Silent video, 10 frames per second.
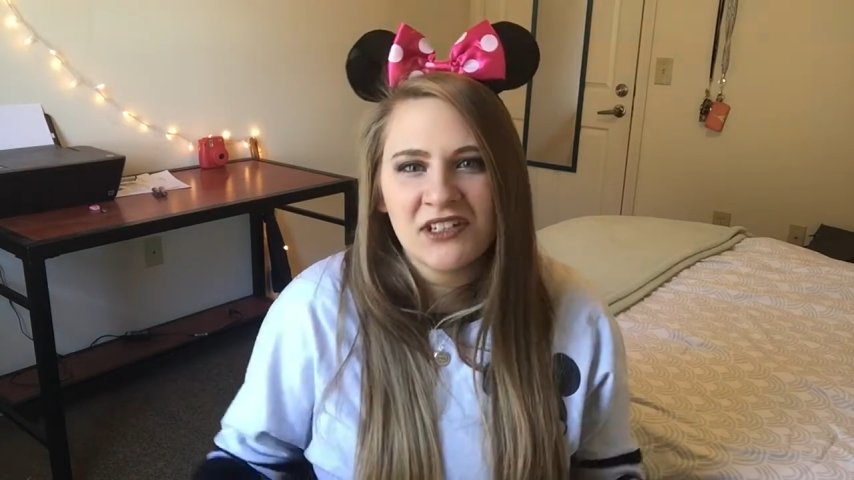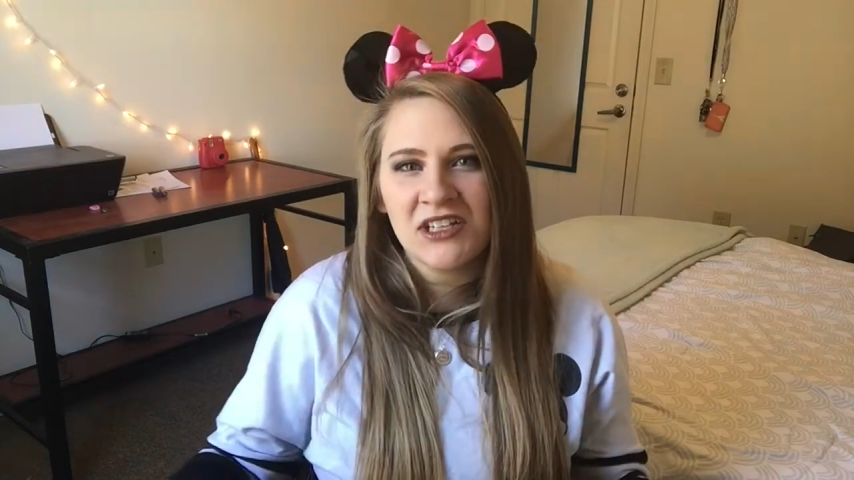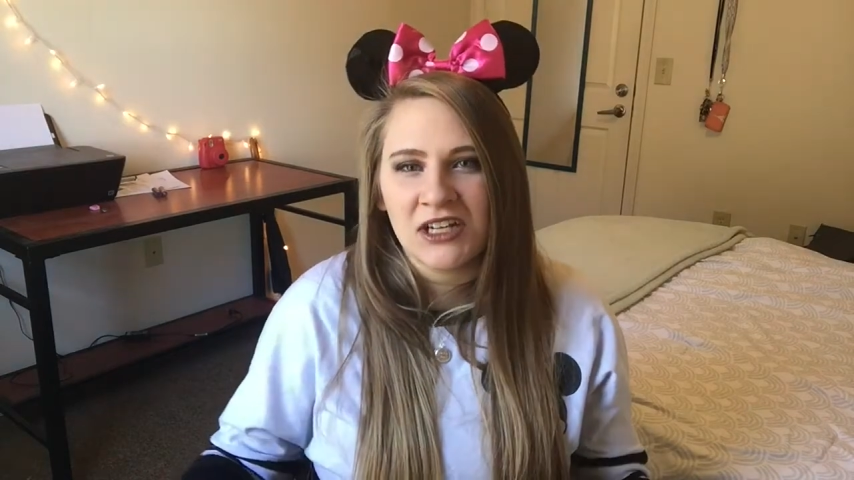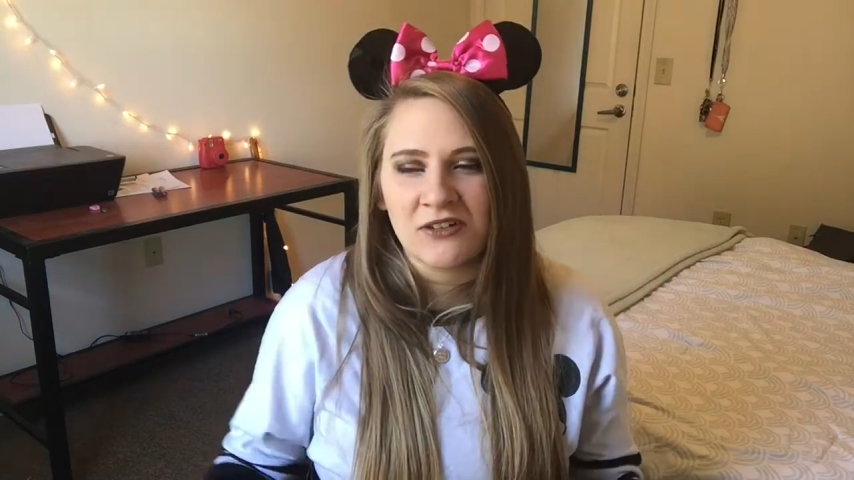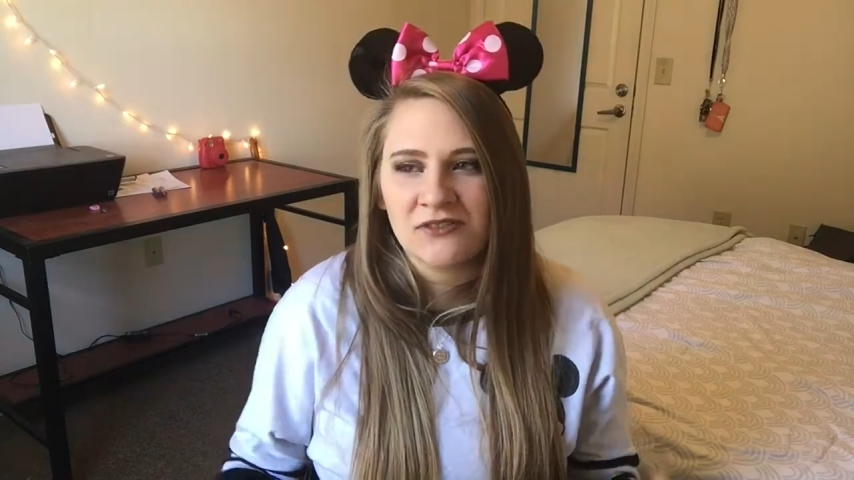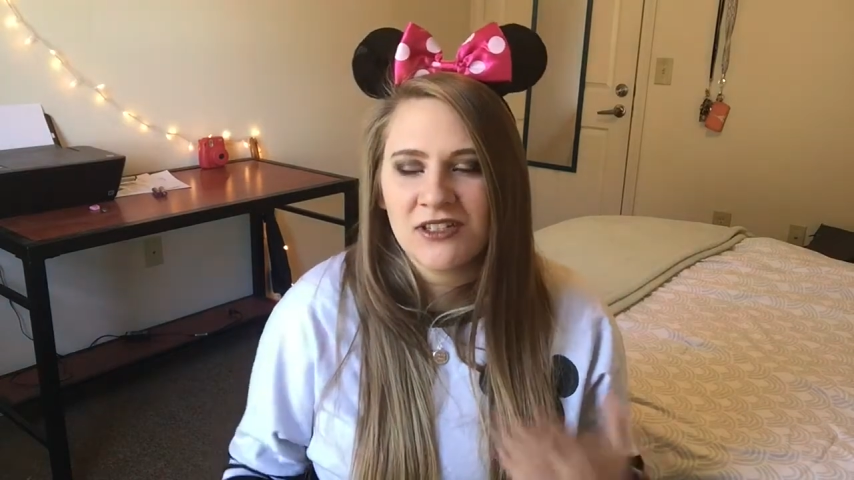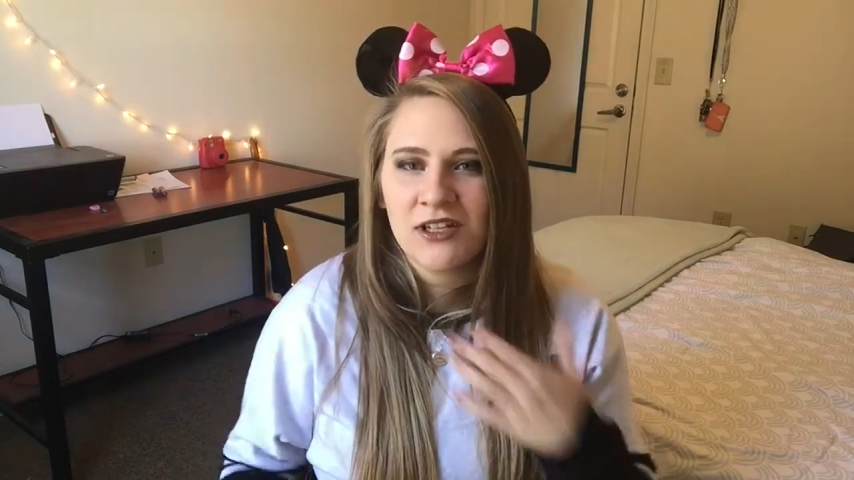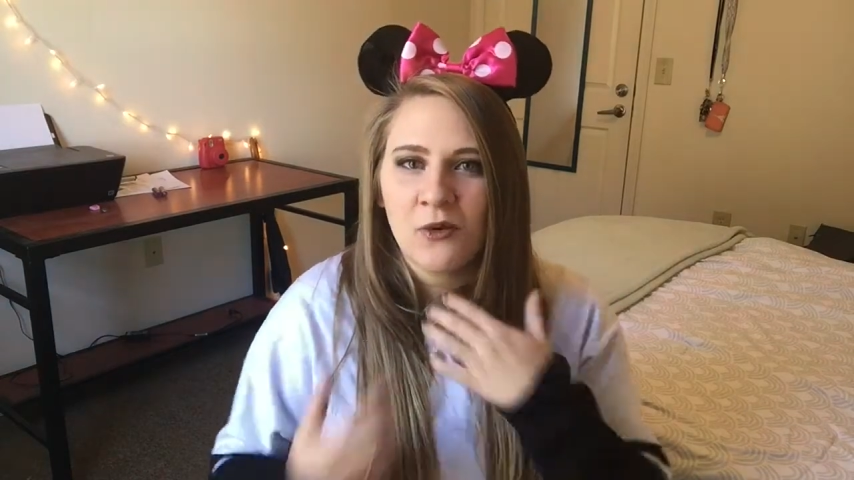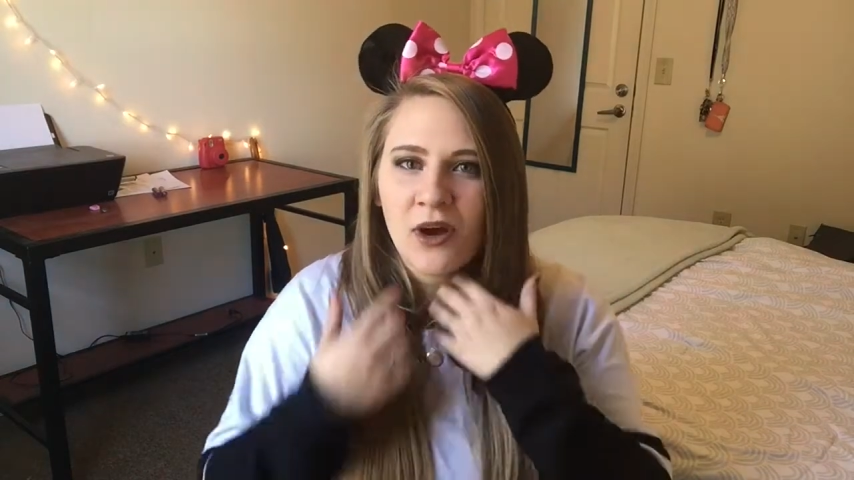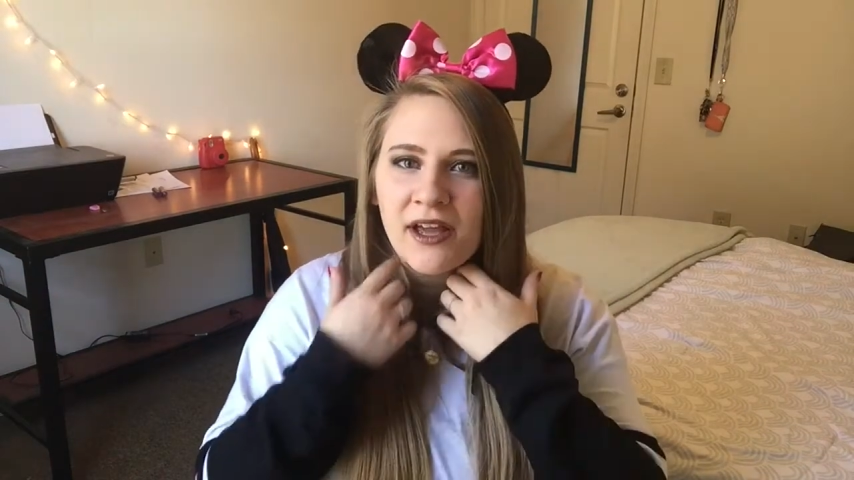you know,
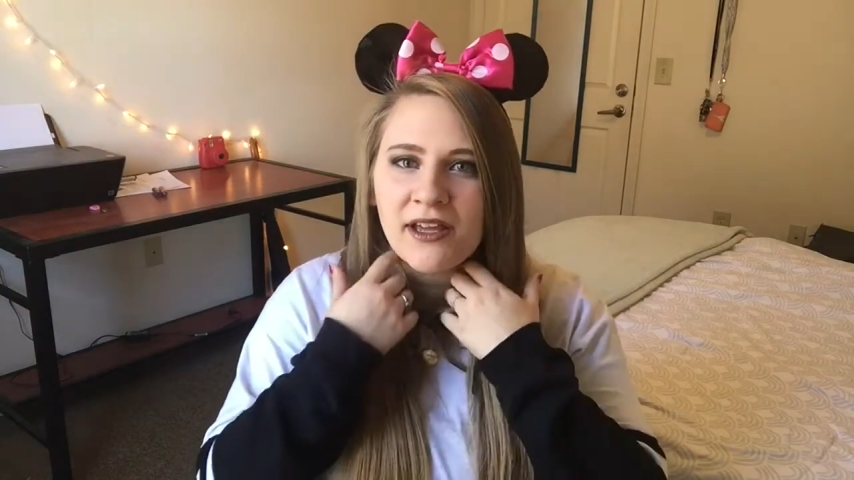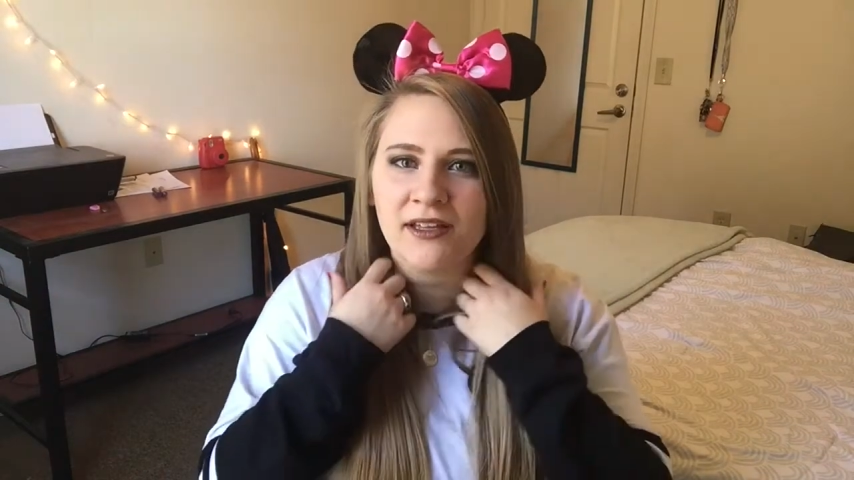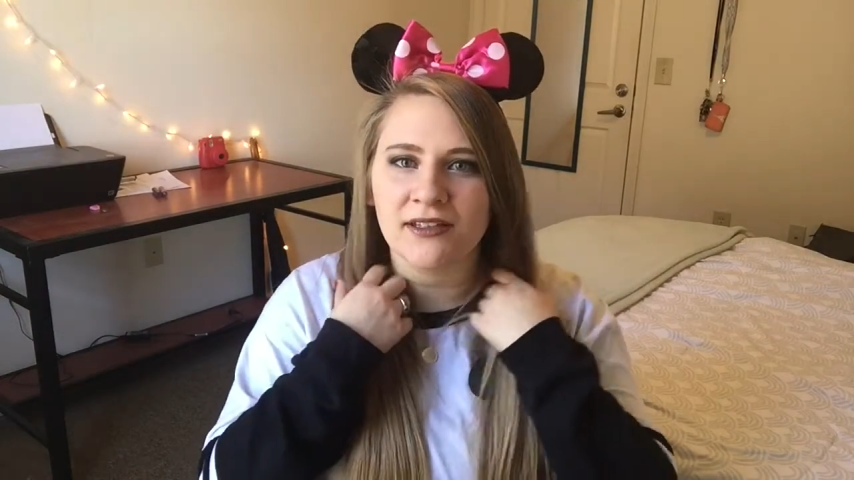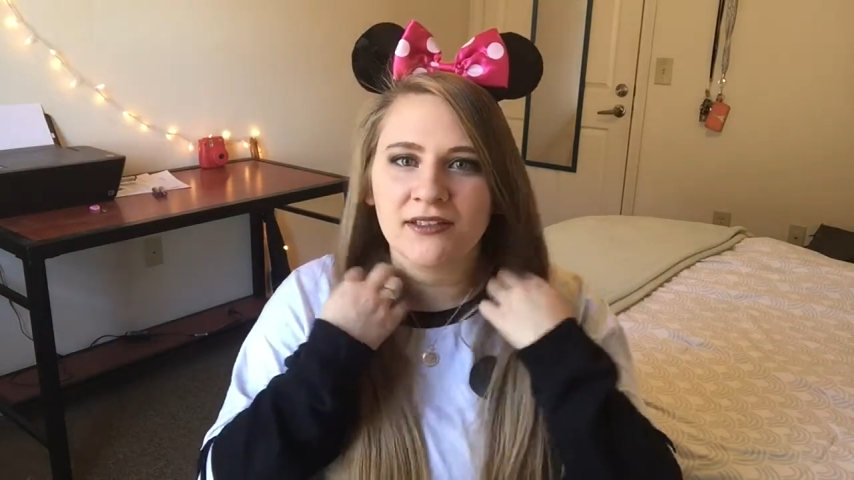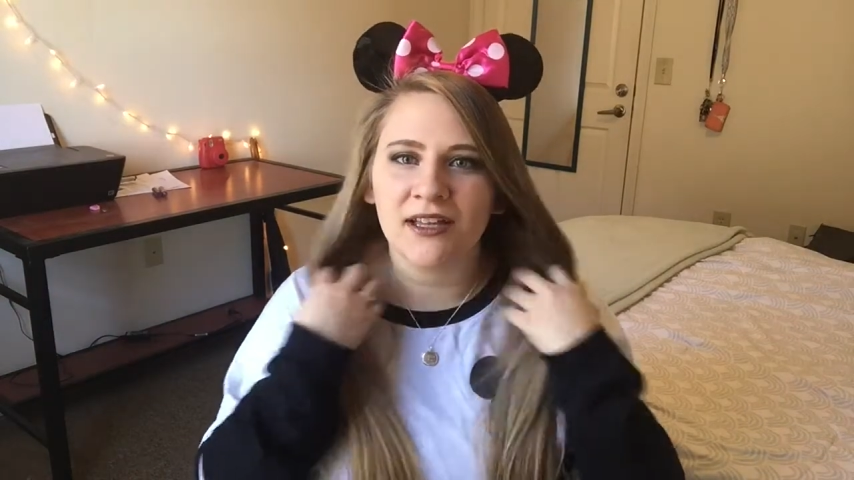Snow White